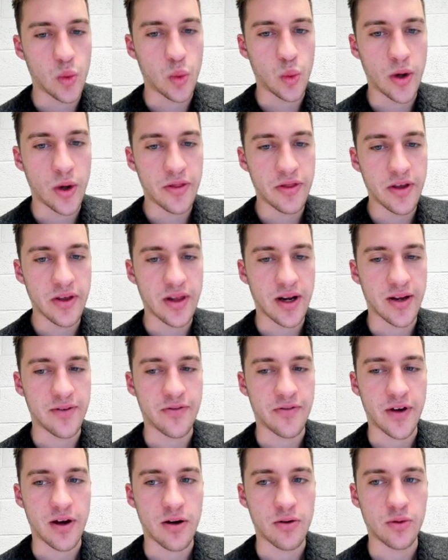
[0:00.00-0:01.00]
one thing that I
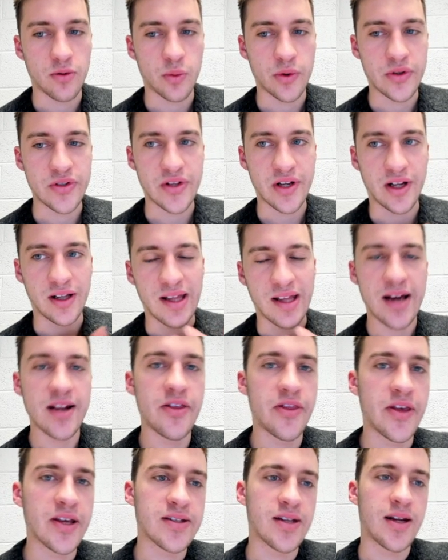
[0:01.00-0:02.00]
found was that a lot of
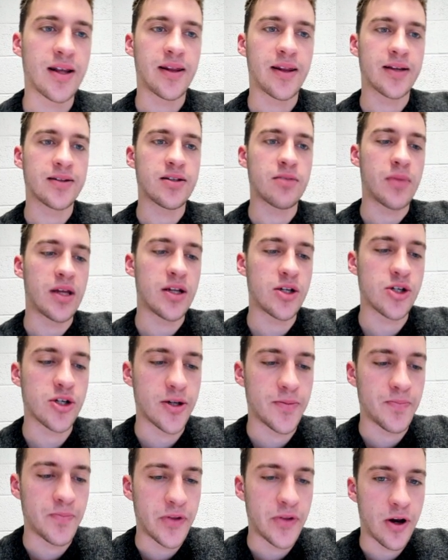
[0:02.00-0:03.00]
the things that I like to
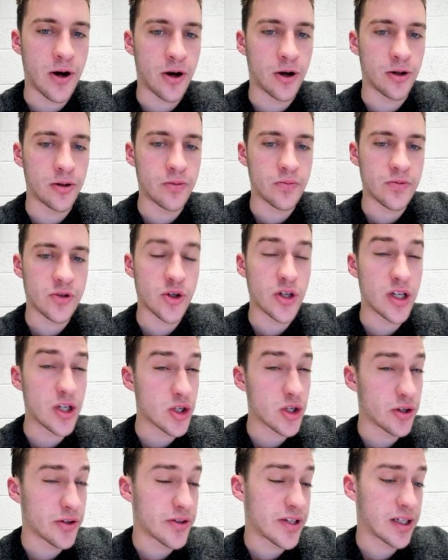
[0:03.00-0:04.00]
mention aren't
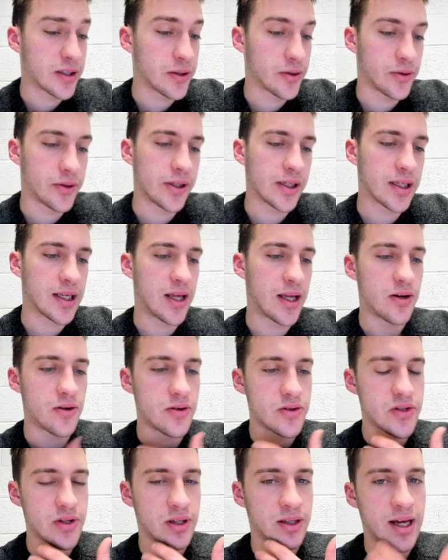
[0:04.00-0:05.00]
traditional technical
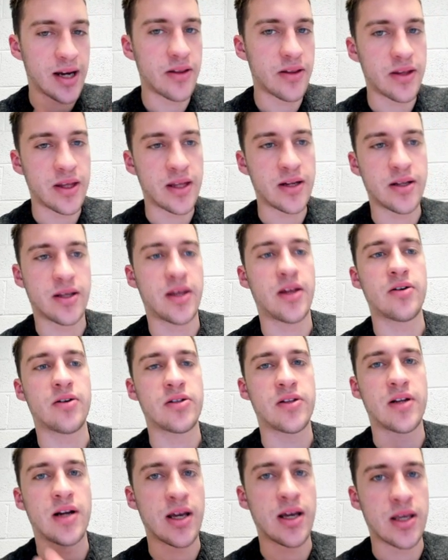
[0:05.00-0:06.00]
indicators. A lot of the indicators
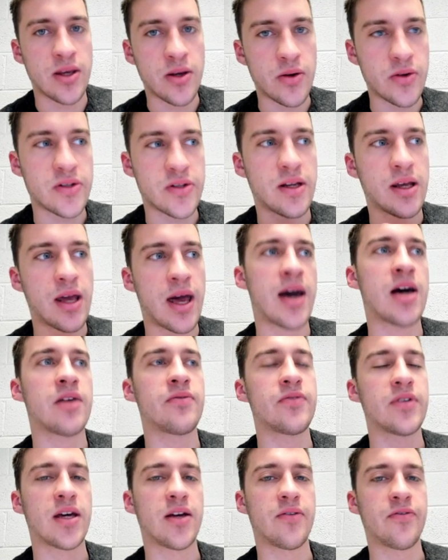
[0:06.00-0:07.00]
that I use and I
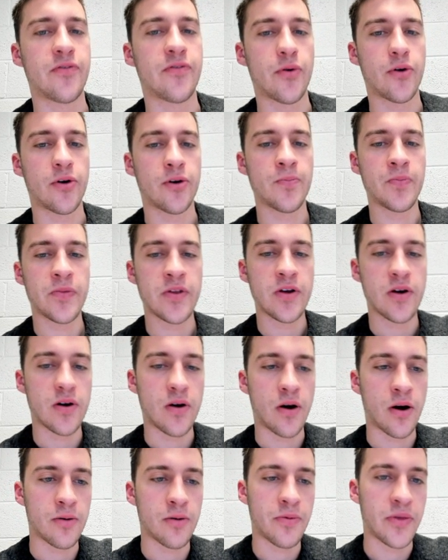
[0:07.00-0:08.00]
advocate for
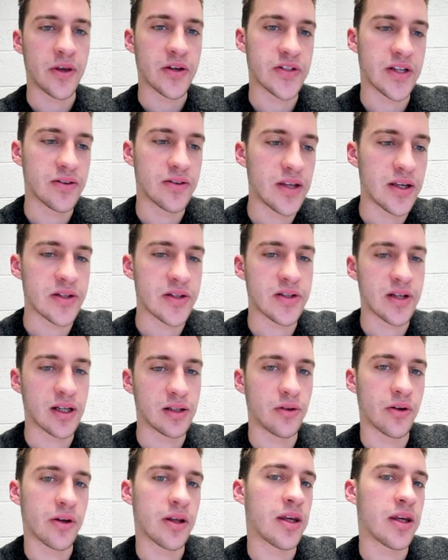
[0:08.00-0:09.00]
are things like this, like
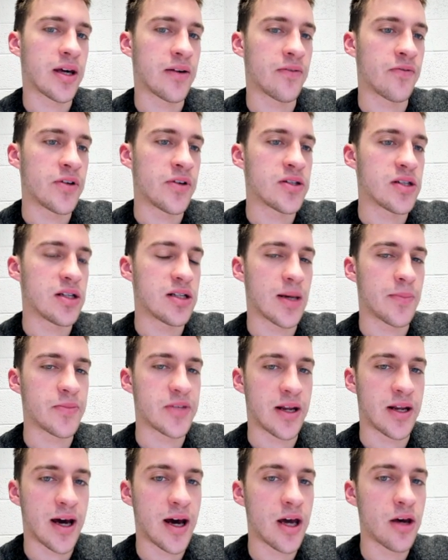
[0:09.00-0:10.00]
looking at
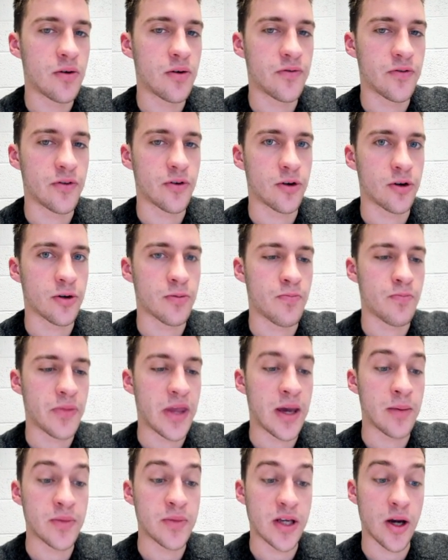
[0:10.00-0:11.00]
vcdepth.io for
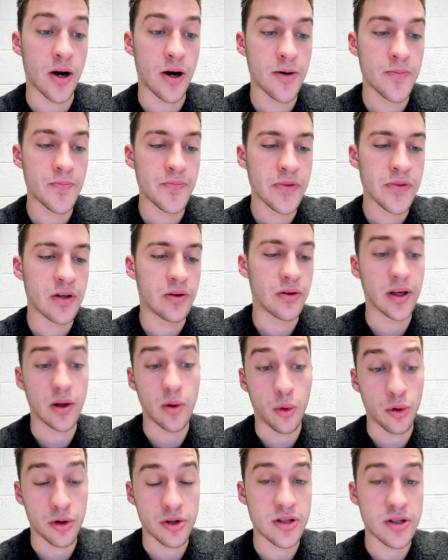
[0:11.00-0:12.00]
MDR, looking at
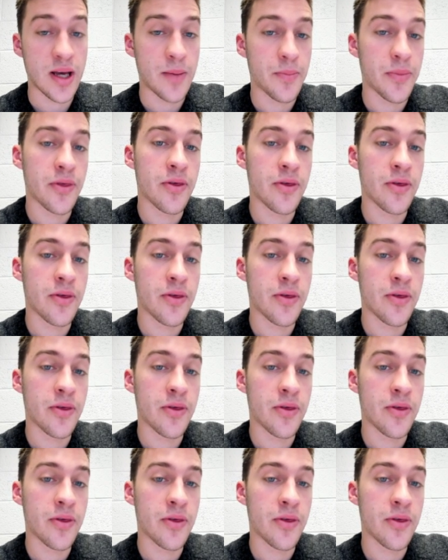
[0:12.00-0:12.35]
order depth,